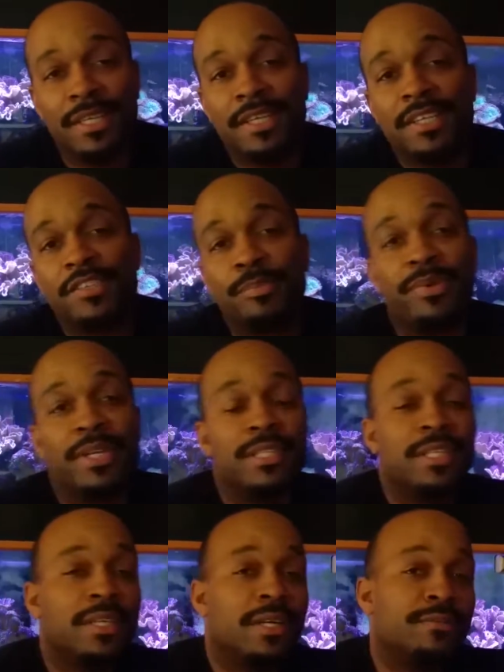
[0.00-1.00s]
spread the
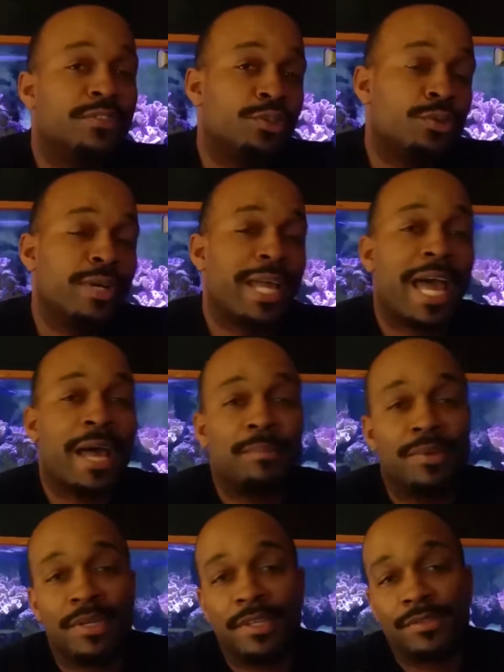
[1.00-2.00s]
love, joy,
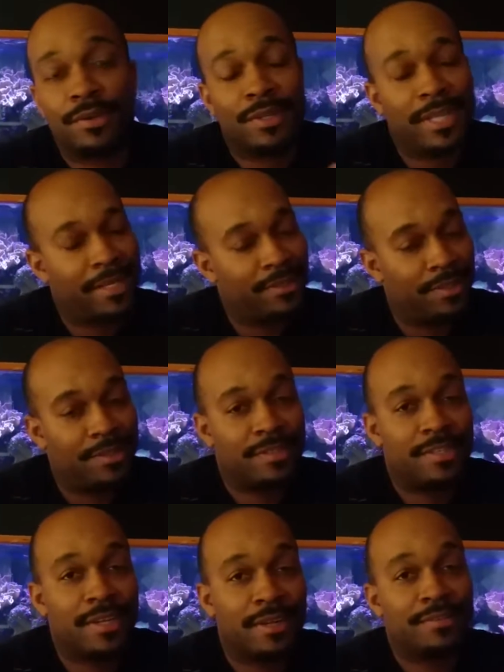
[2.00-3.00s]
happiness, all that good
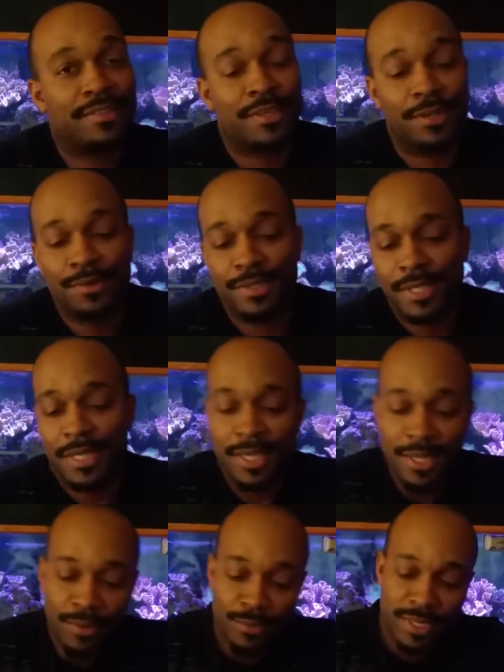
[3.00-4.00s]
stuff. So
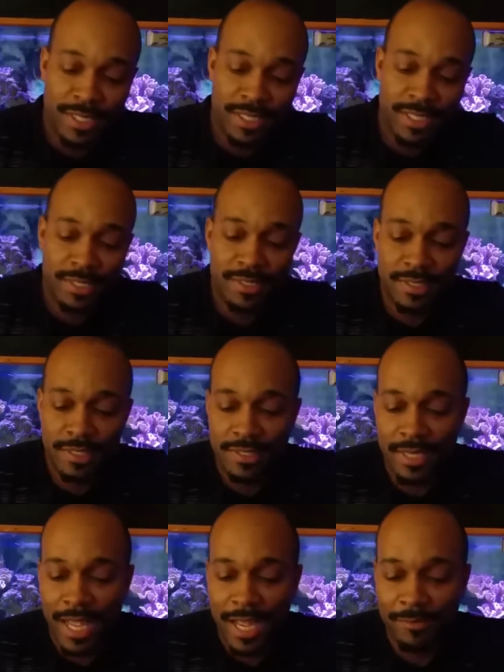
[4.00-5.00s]
what it is
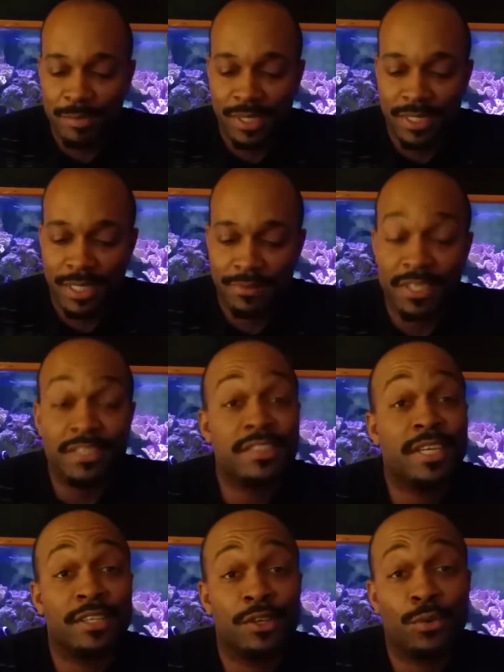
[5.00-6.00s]
I've been given
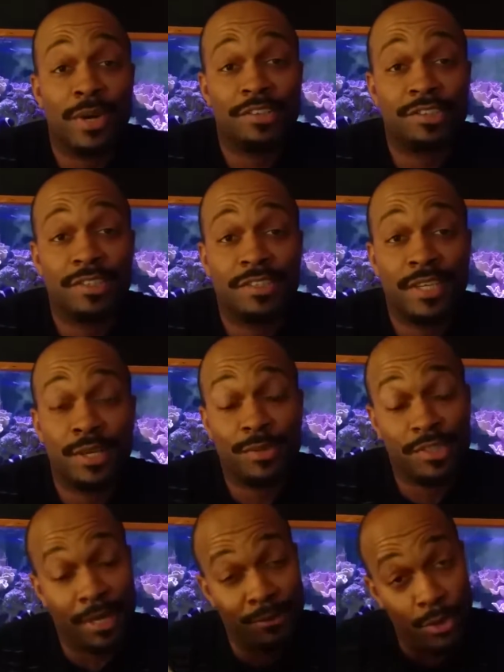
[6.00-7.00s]
10 questions here,
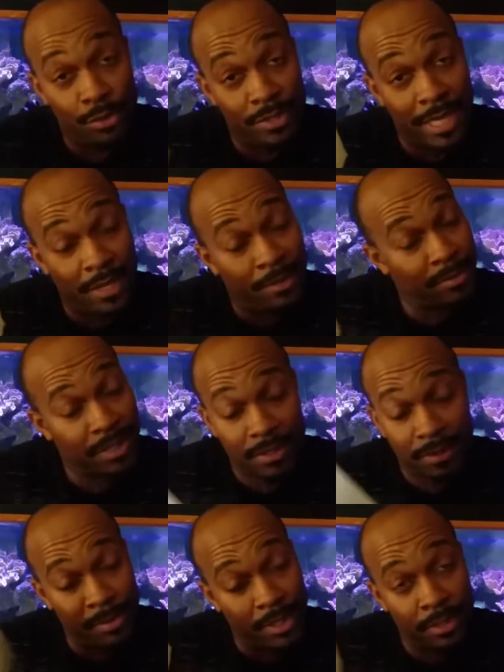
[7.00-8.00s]
which I wrote down because
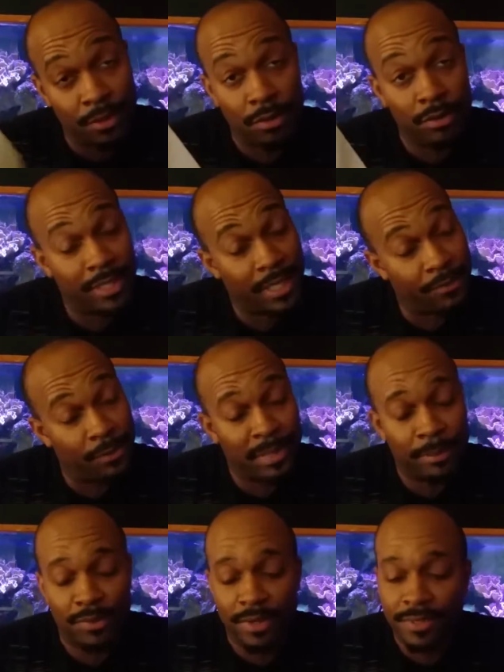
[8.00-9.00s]
I'm getting old. I can't
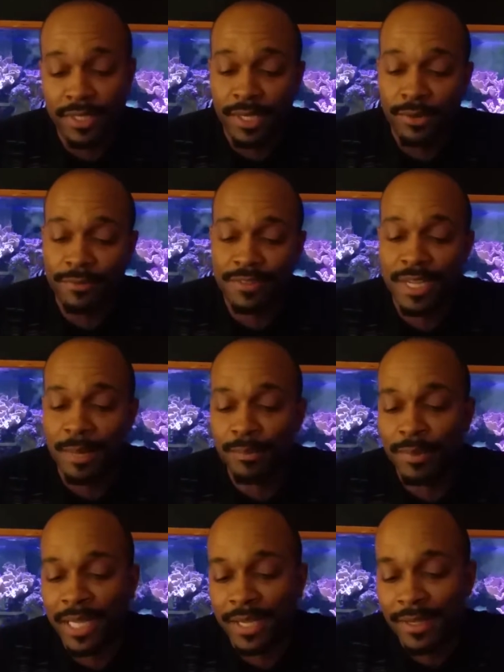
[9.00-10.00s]
remember everything off the top of
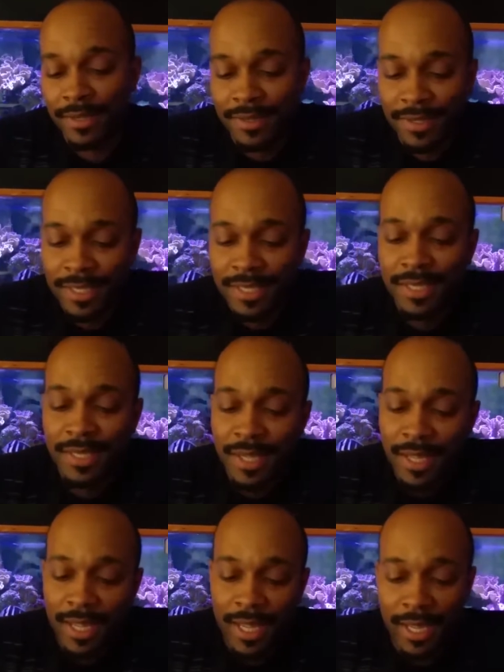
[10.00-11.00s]
my head.
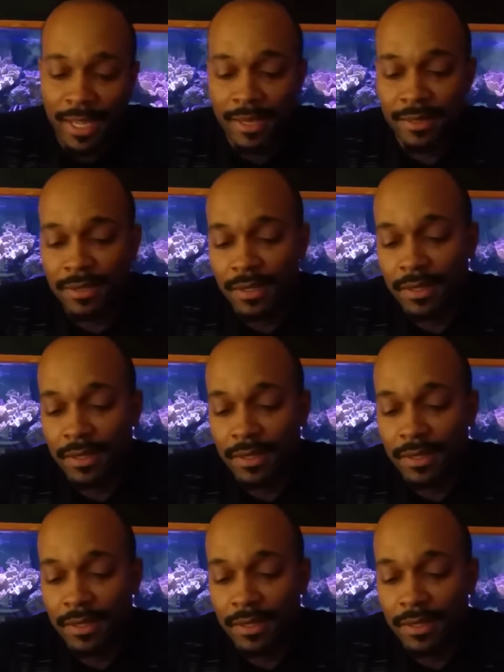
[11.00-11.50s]
And